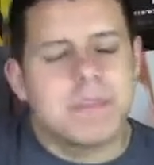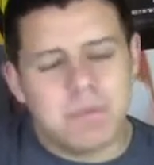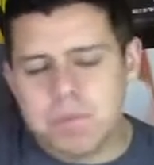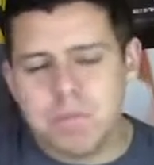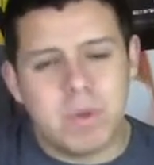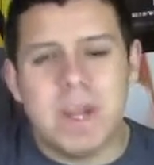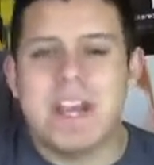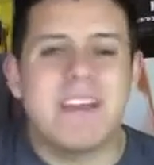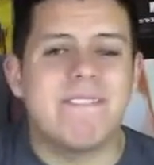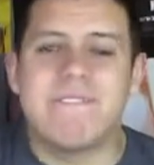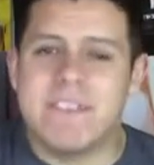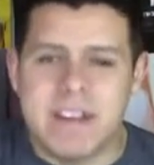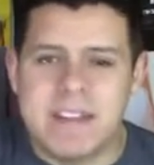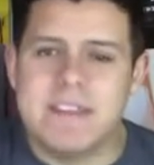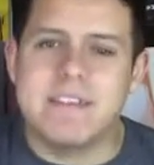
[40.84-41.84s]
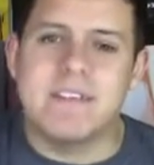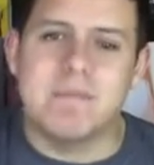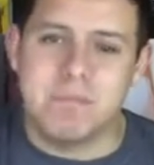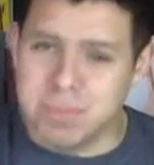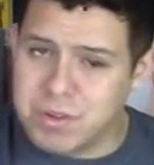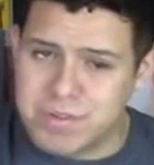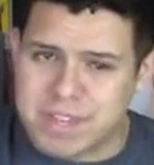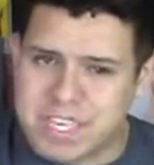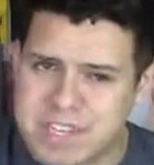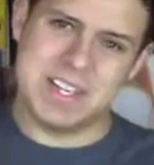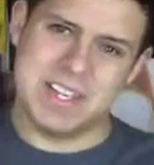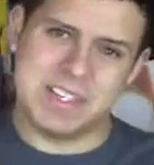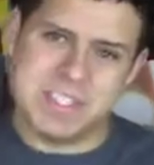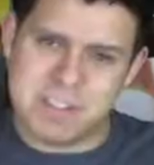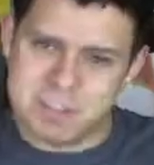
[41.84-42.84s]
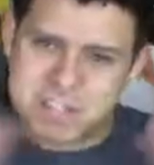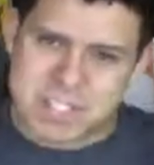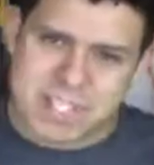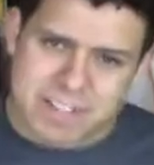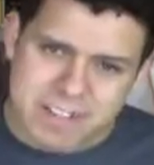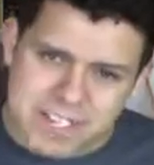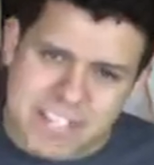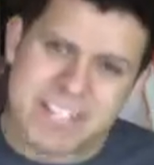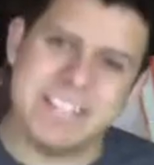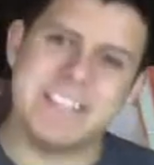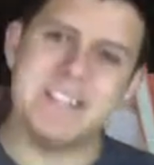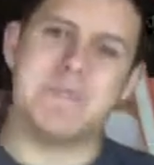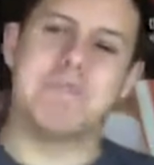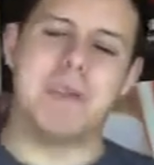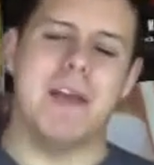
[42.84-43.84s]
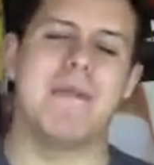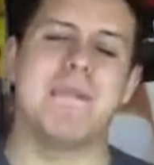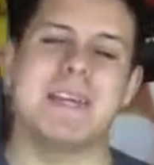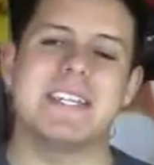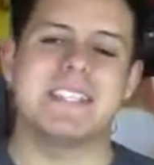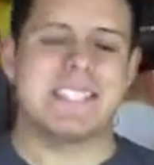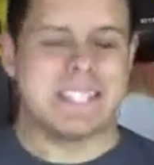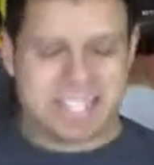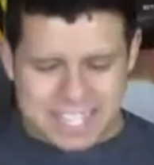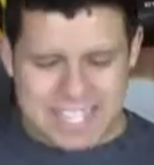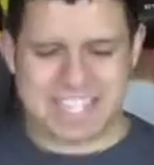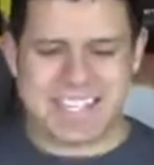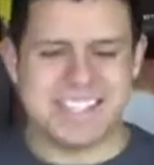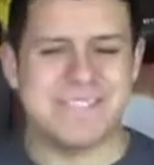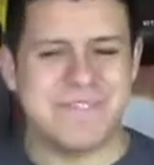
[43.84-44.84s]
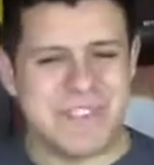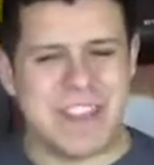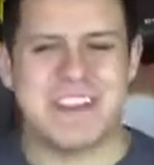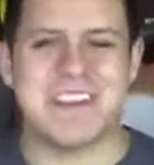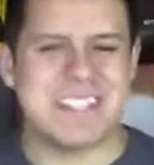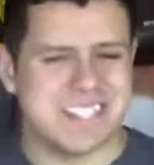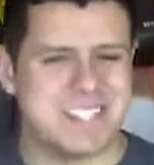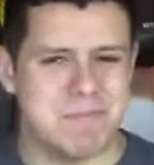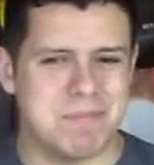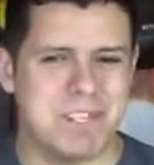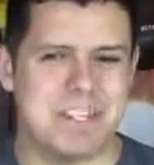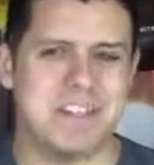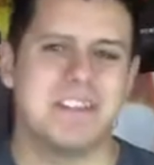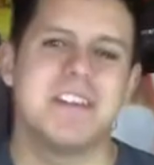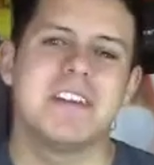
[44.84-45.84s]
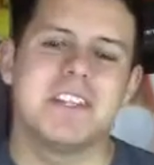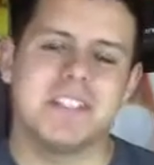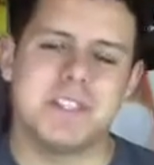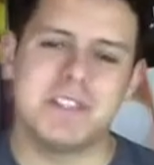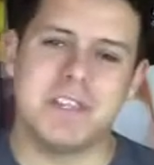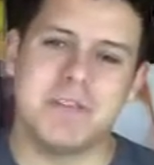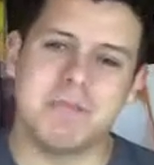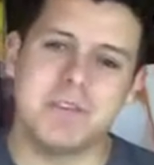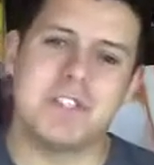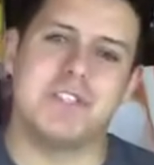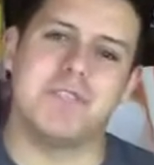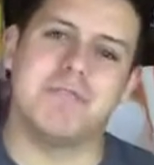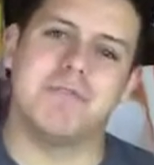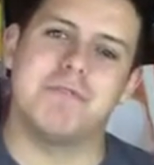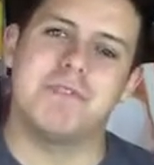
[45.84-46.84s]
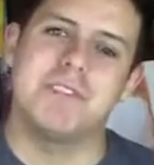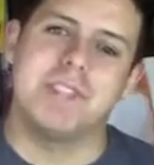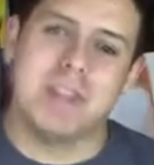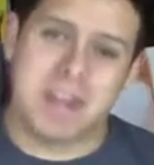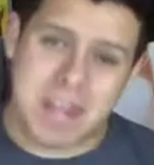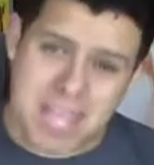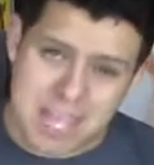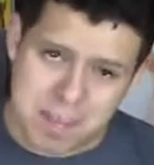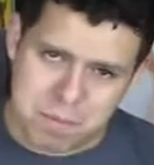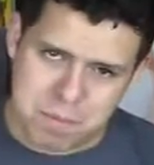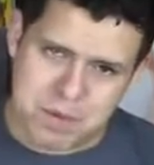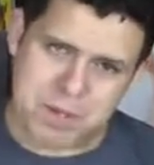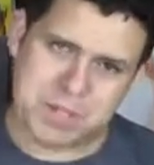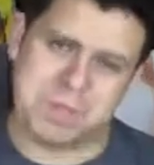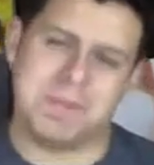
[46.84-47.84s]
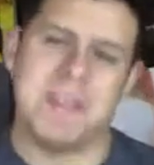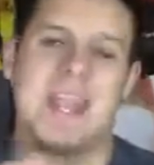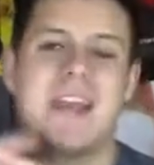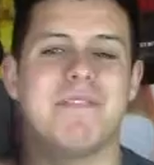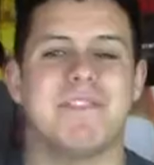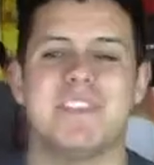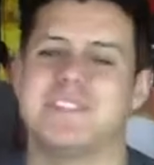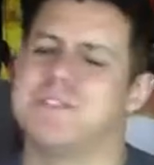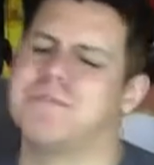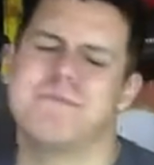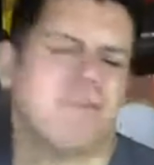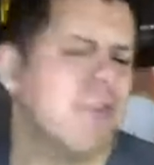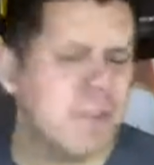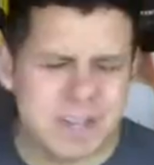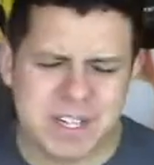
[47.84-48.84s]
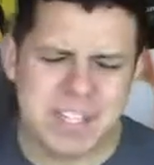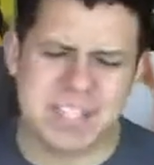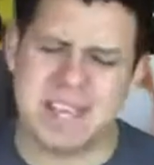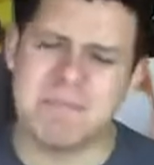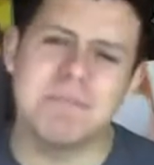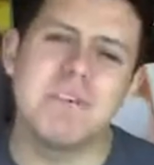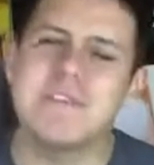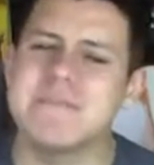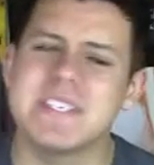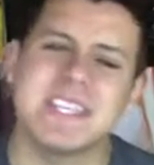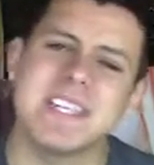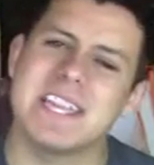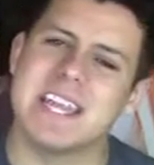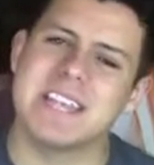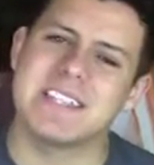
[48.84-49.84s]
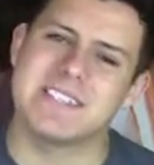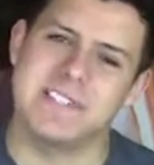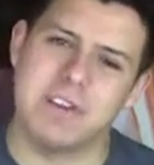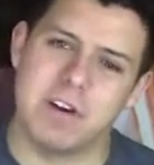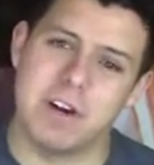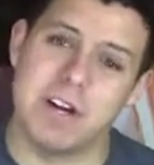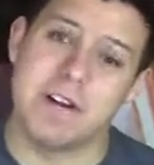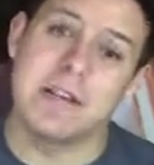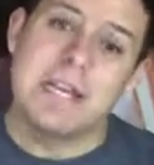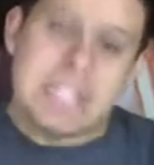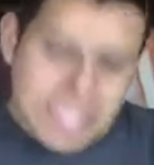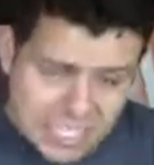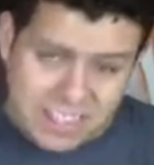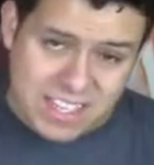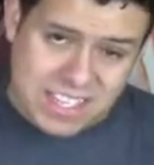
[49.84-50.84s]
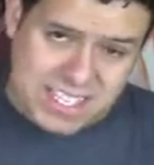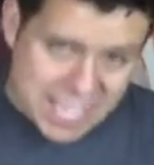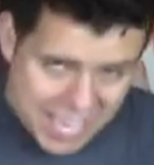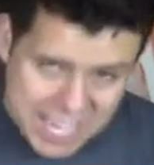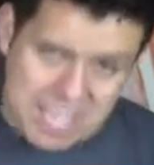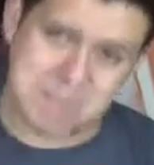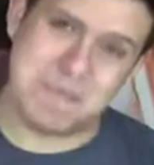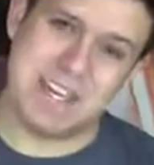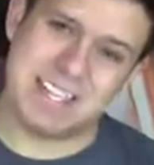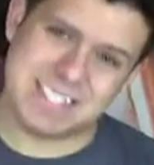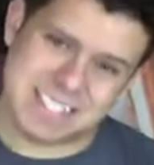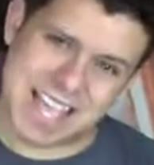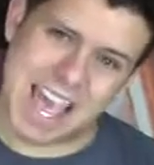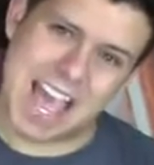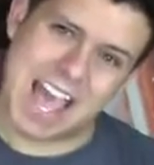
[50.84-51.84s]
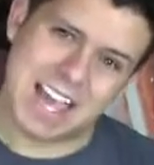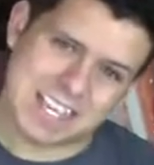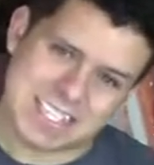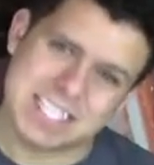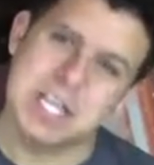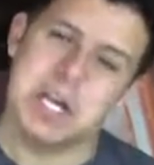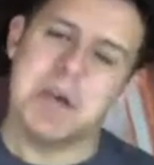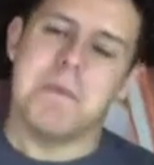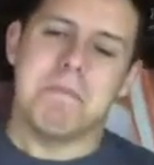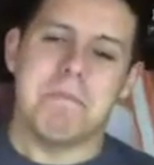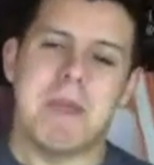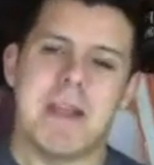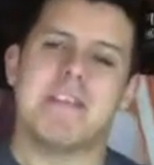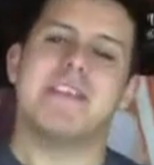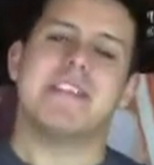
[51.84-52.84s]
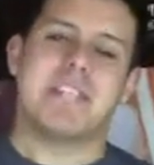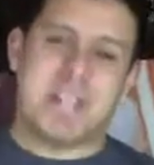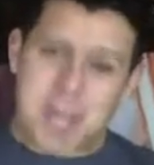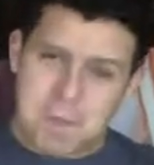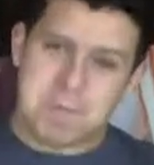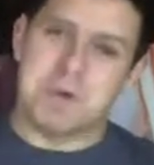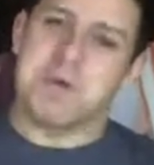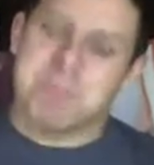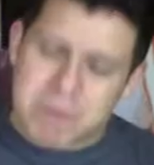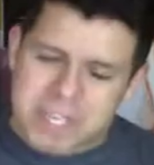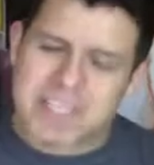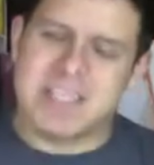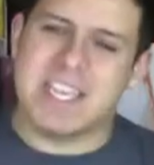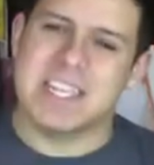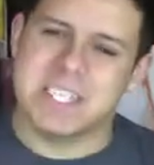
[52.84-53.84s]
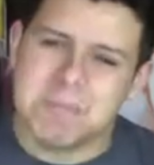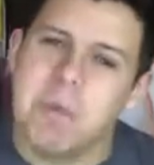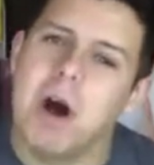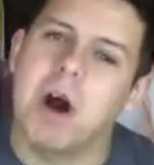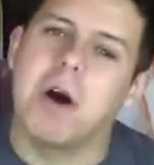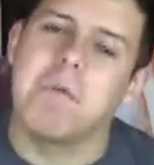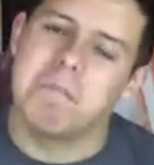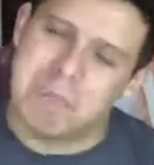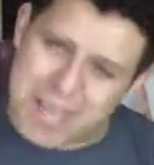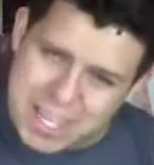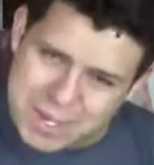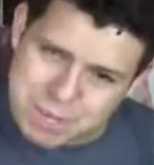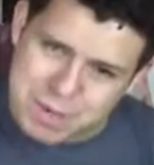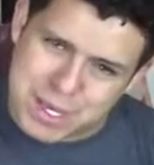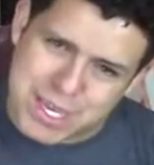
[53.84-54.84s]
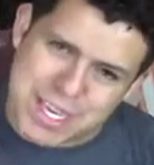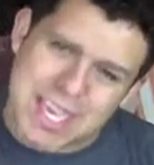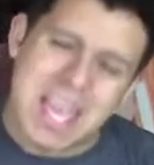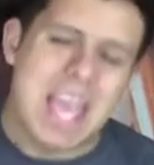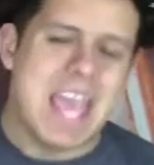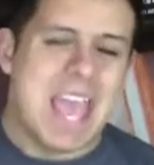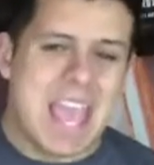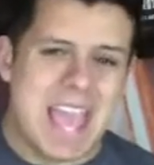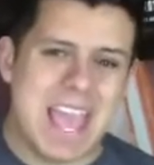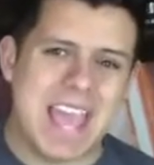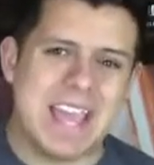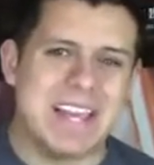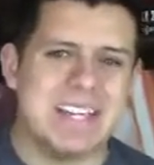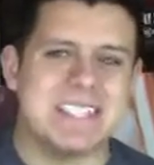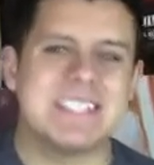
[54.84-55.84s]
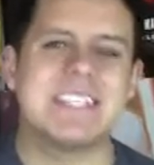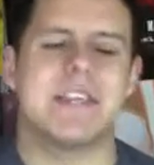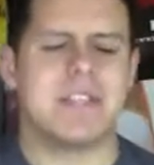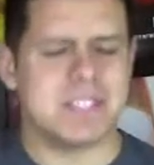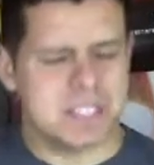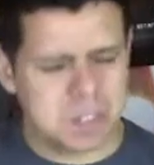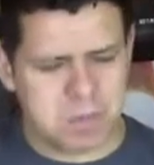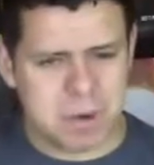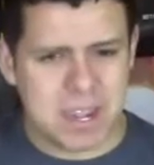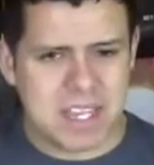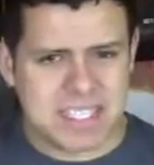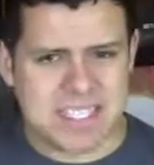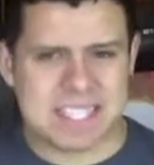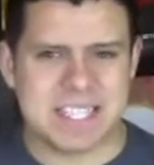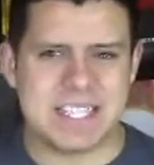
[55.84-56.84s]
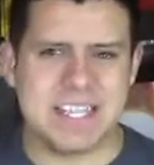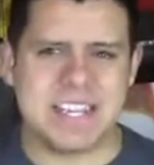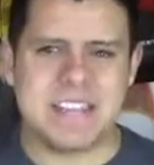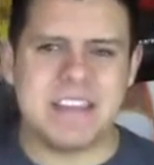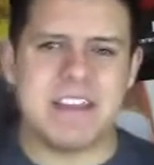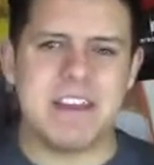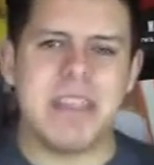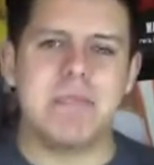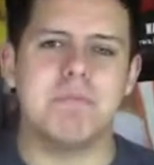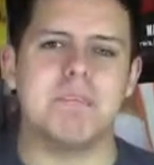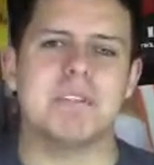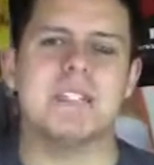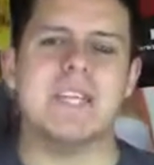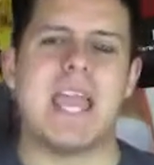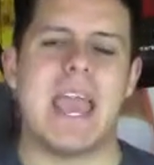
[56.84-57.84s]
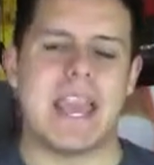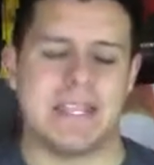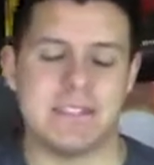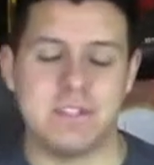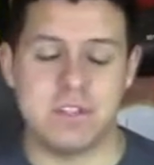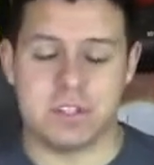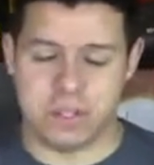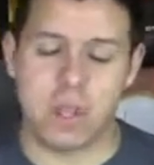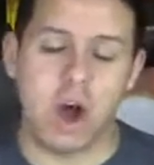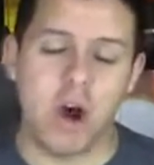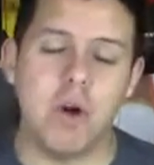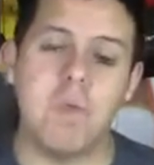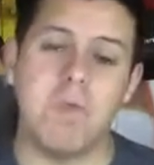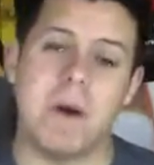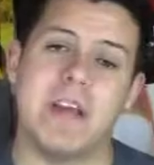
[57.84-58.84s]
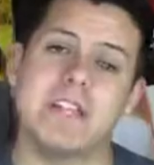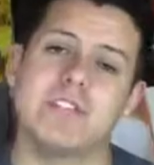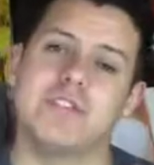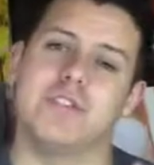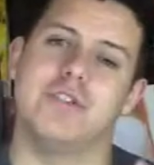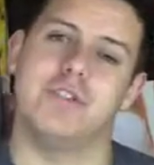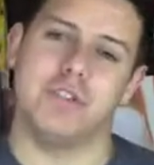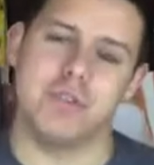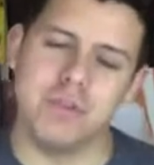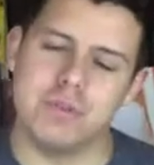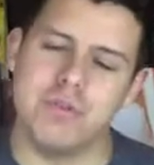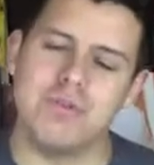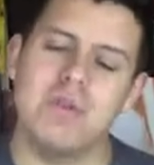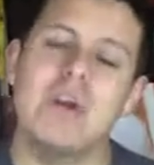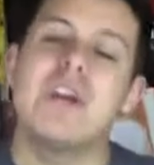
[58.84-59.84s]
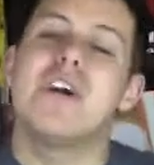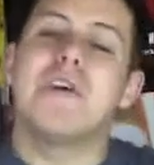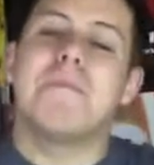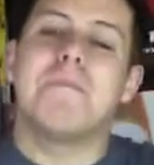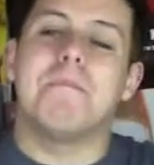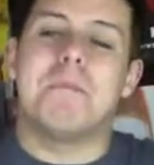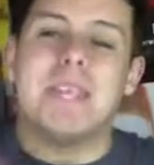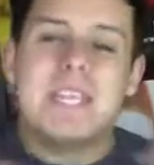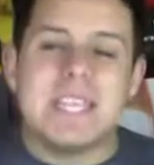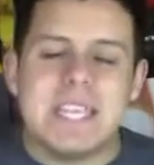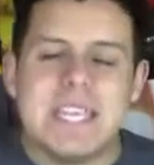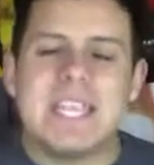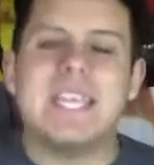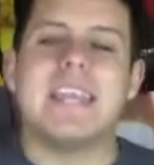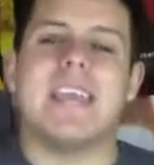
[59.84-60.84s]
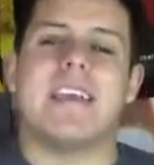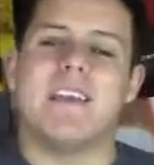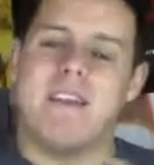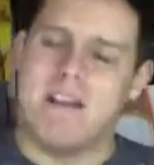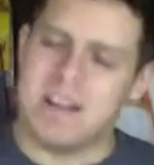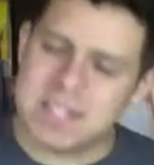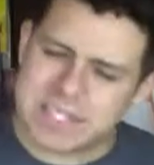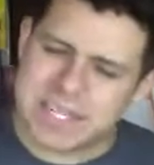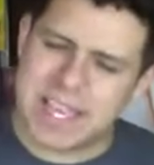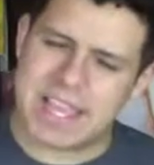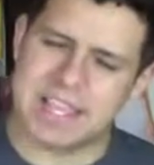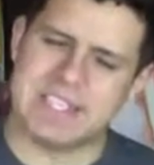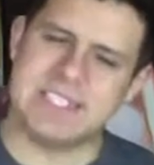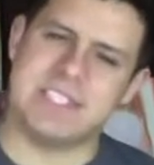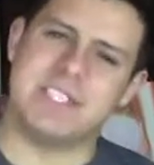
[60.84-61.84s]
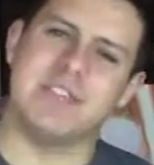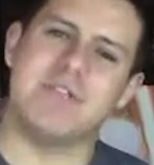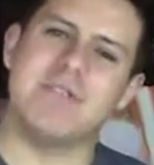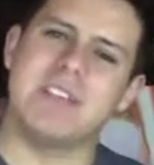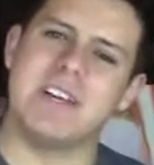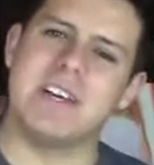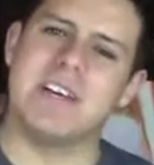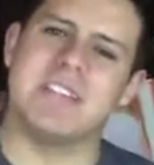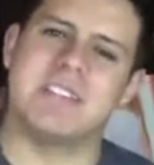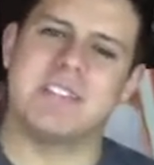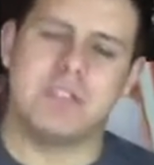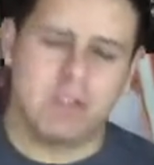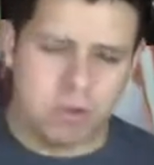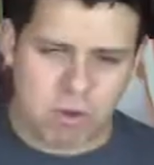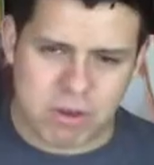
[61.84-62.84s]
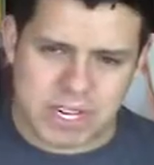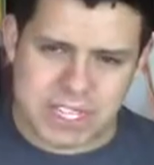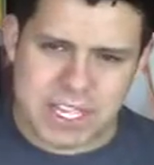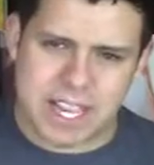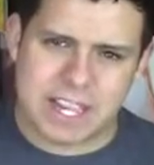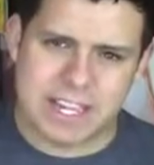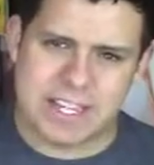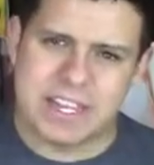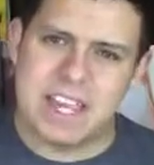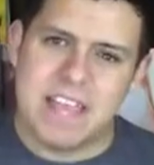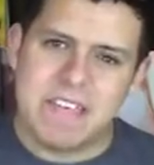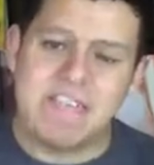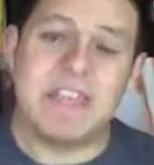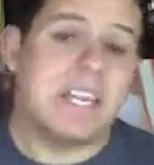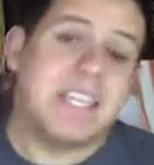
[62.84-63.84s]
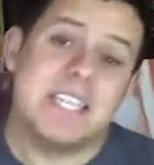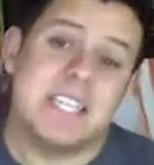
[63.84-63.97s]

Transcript: What a fun movie. So clearly the premise is very similar to the original Neighbors. We have this sorority that moves in next door to the same exact married couple with a small baby. And surprisingly, they're able to add so much new meaning and context to the storyline that it